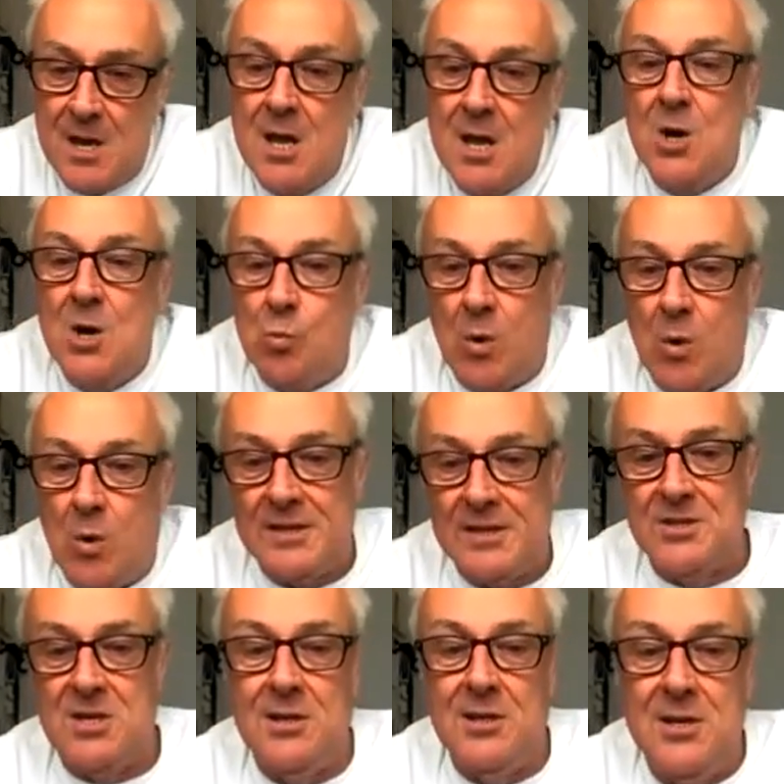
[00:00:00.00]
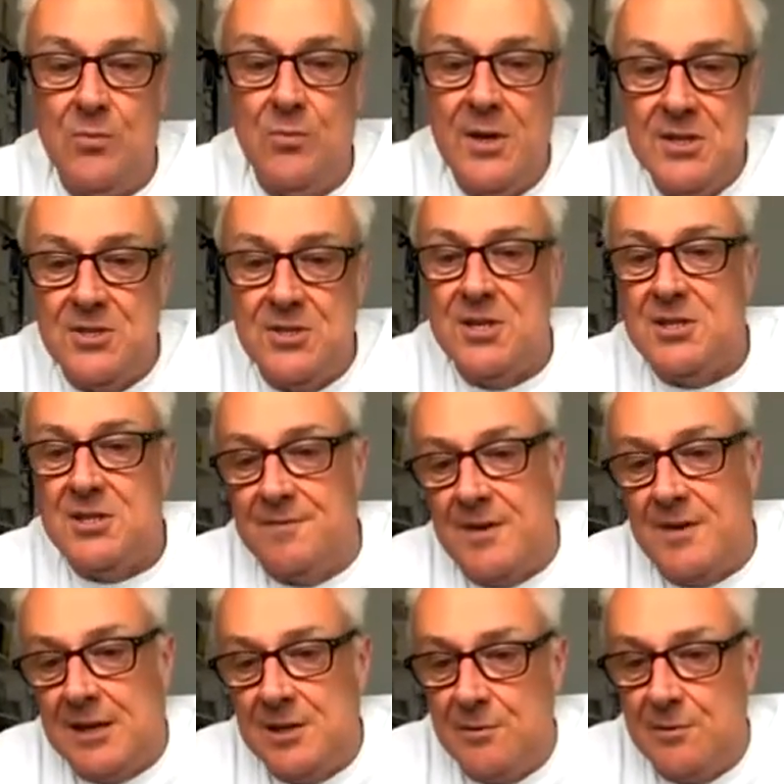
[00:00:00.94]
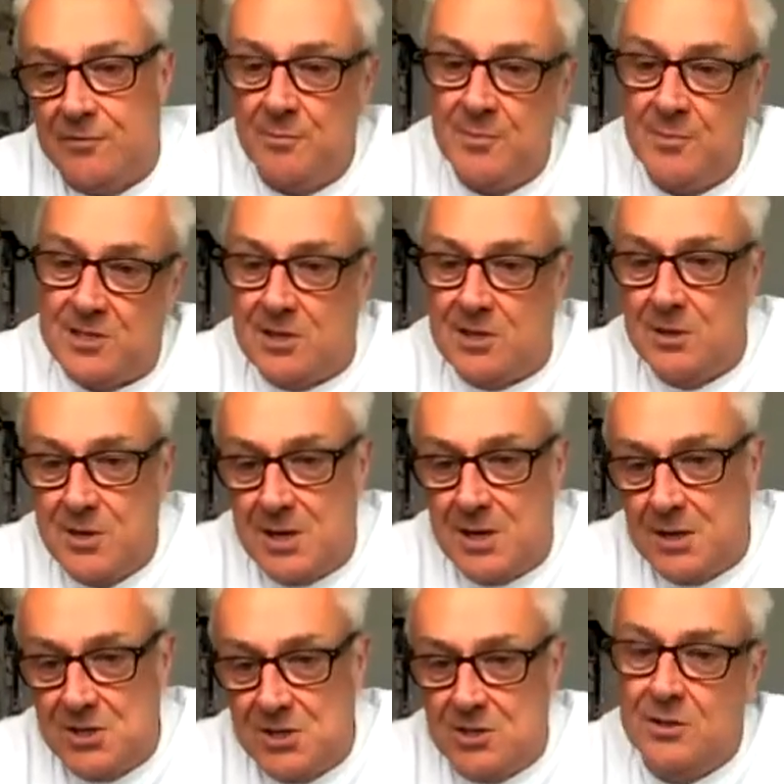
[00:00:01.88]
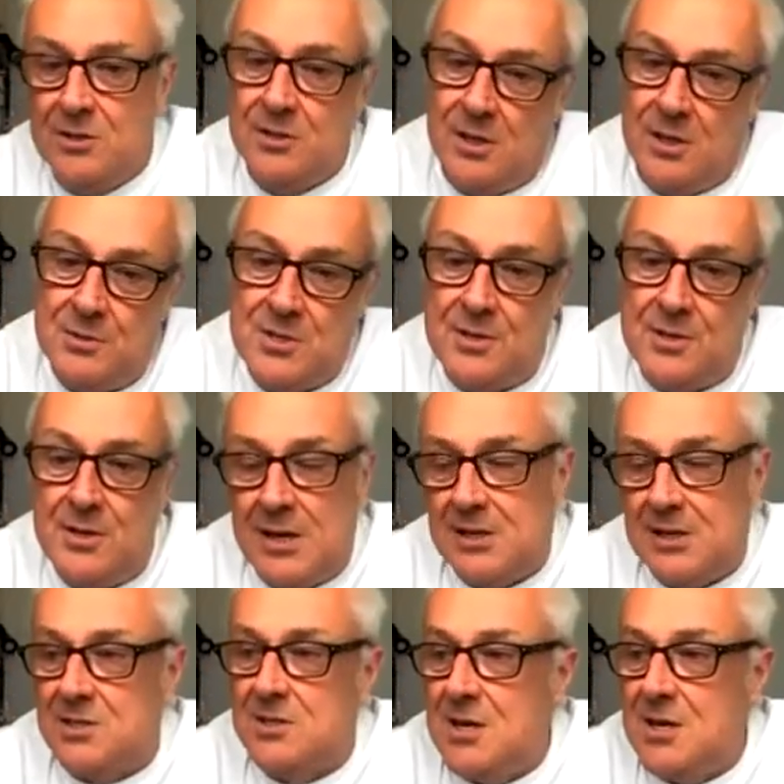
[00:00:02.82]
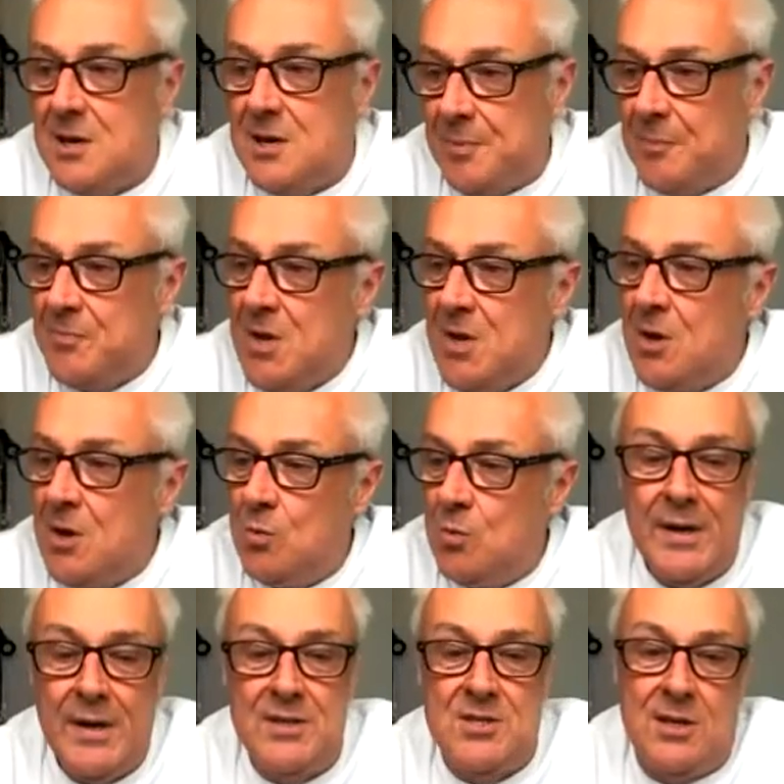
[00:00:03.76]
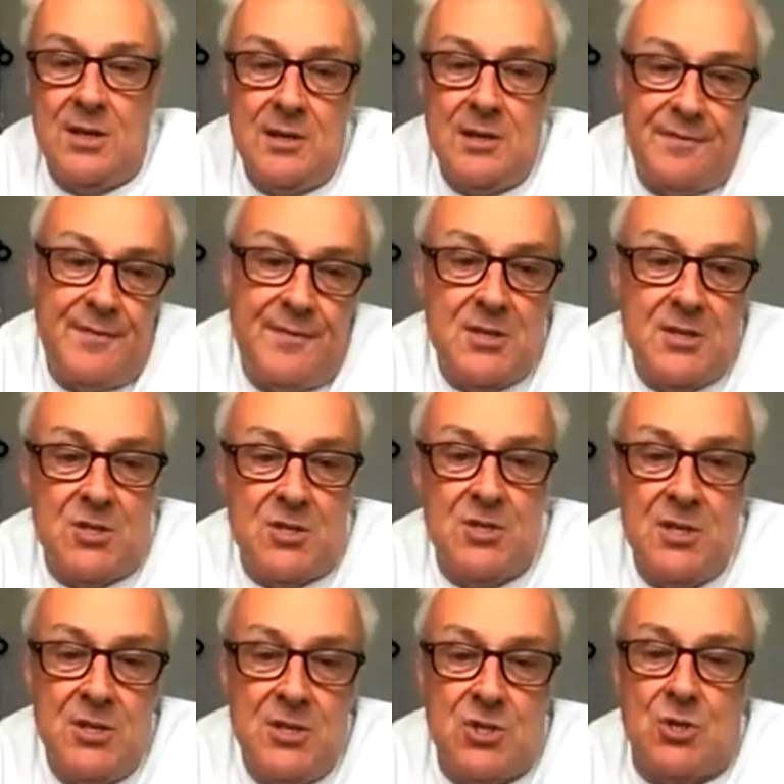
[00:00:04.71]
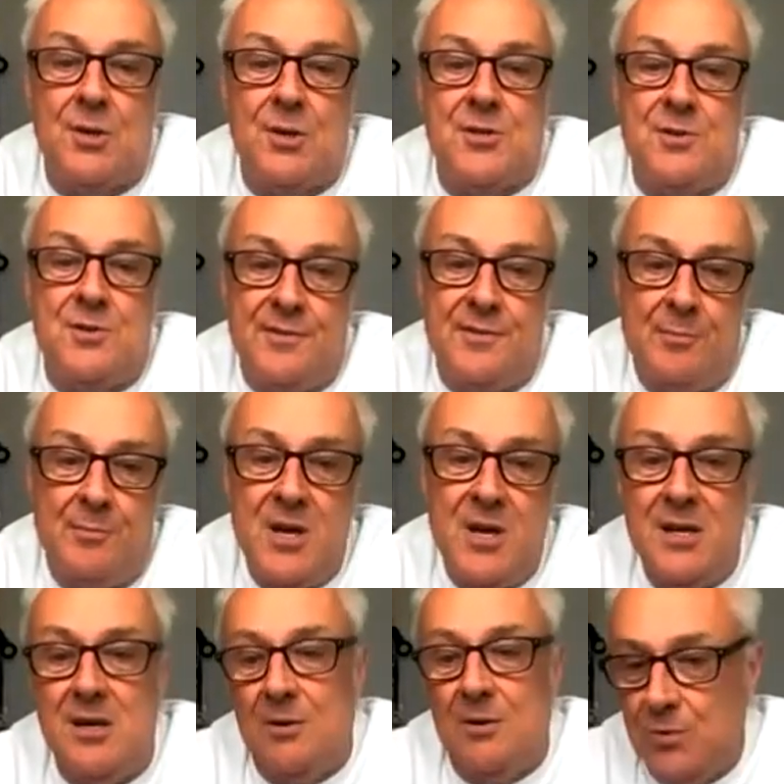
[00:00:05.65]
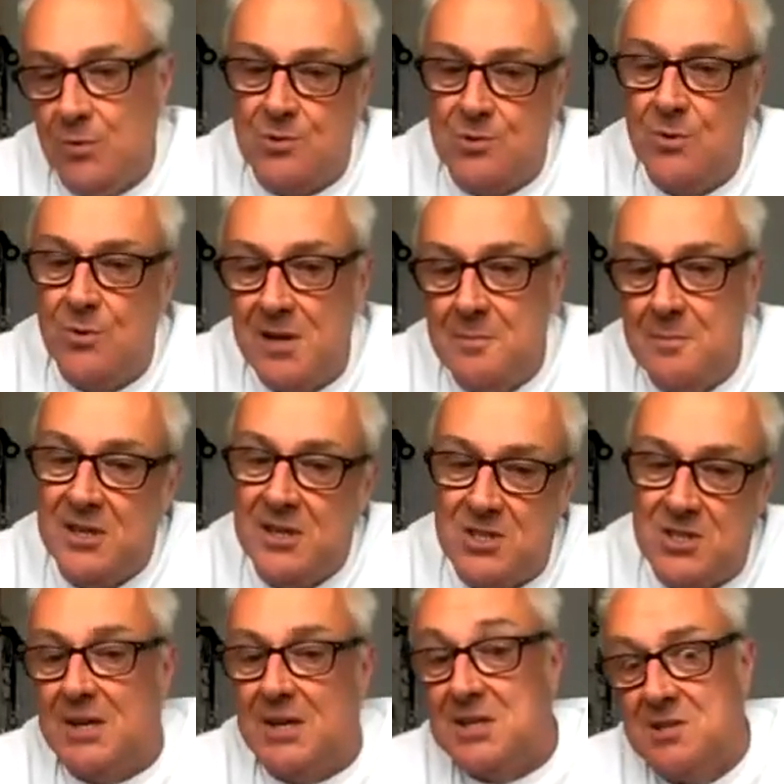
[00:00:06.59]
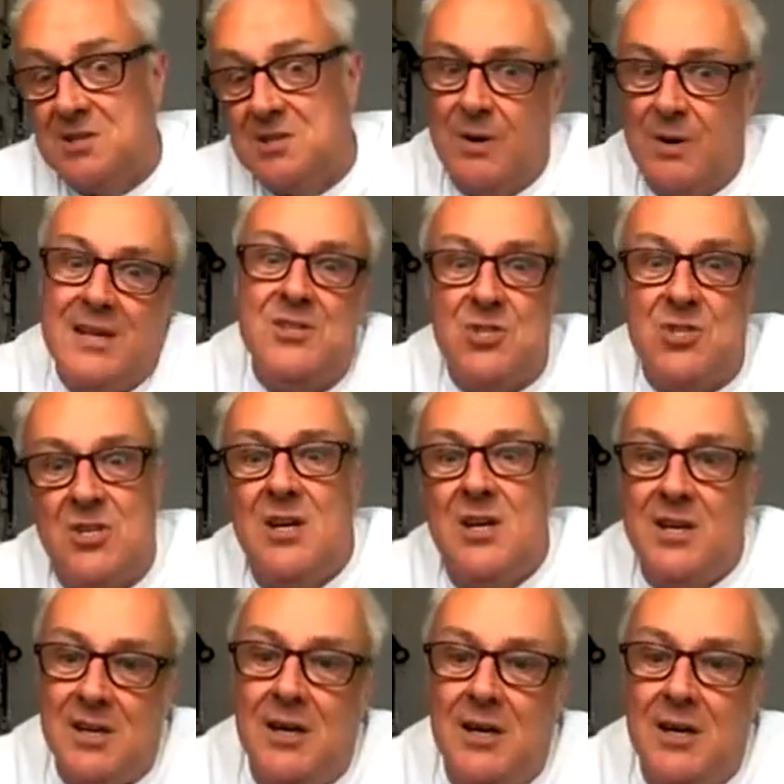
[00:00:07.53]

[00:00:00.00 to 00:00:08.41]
Wait until it reads this value from this location and go to the next step. Wait until it fetches an instruction from here, which really means takes a branch to here.